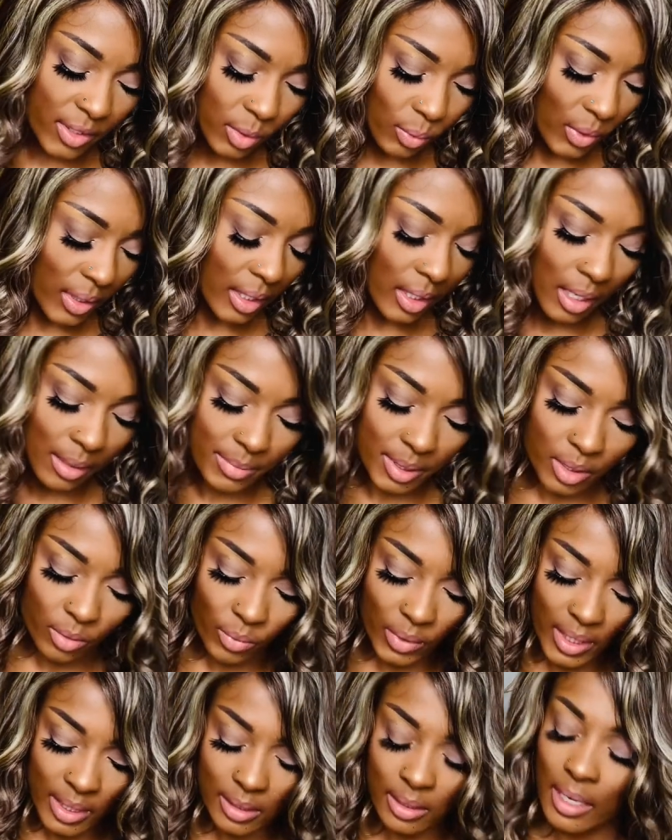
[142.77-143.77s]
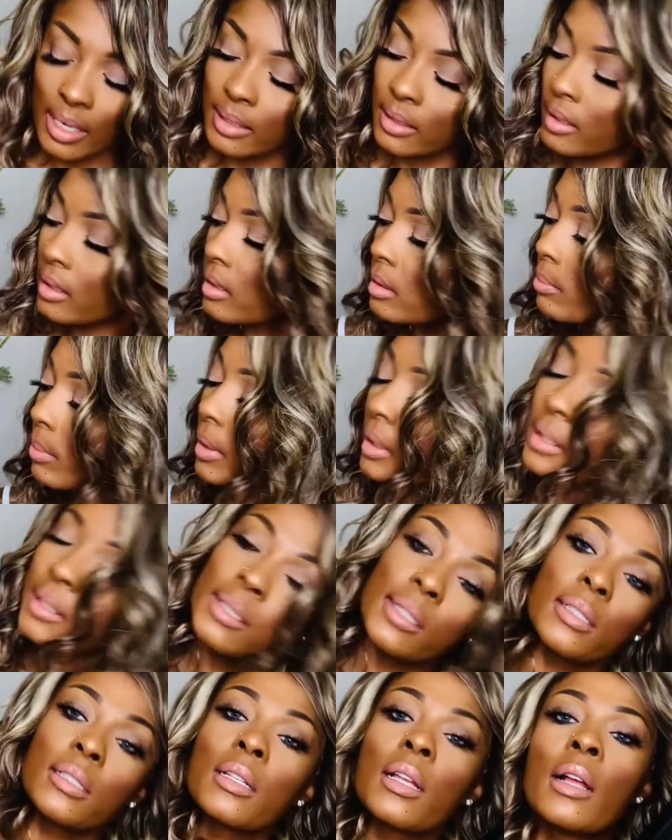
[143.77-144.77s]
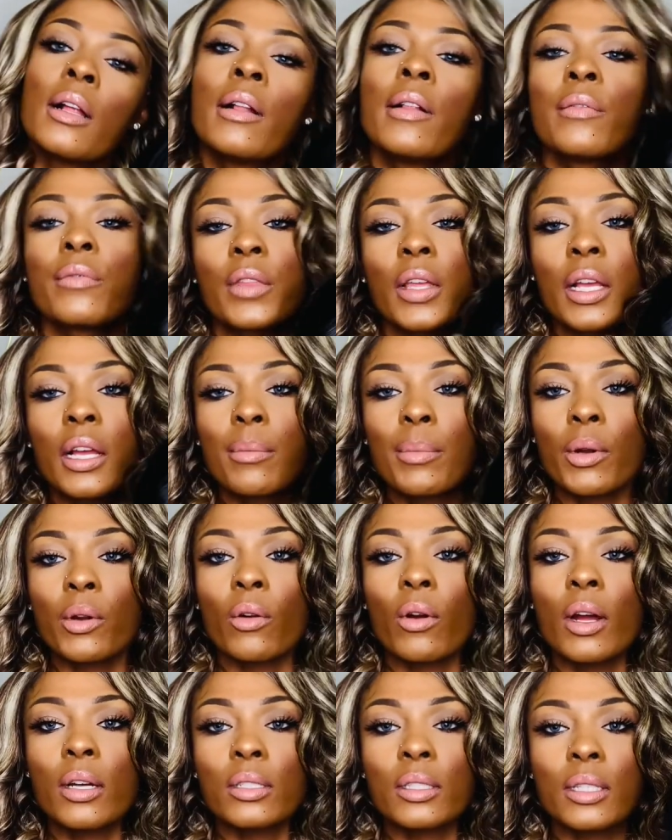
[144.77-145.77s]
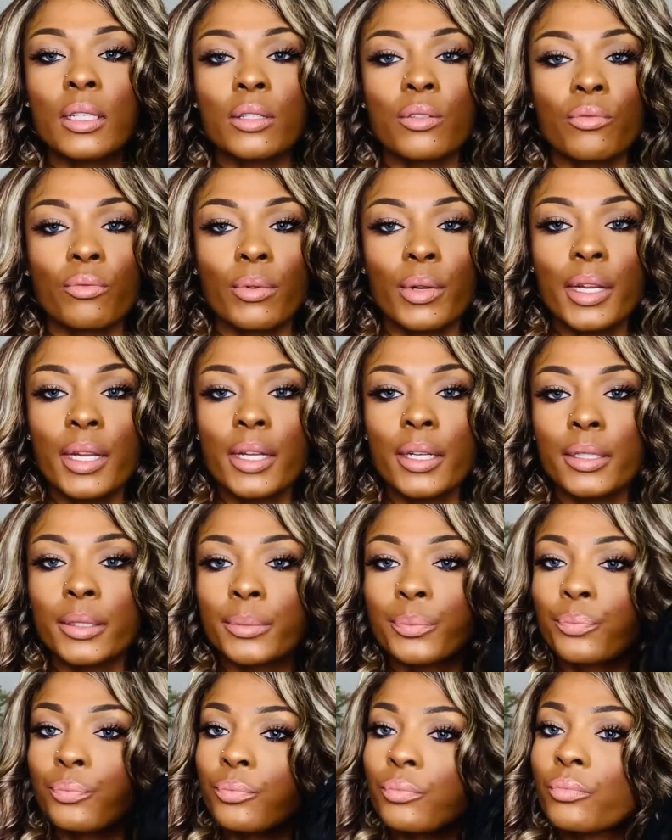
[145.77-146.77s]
when it comes to wigs like this because they come across as real.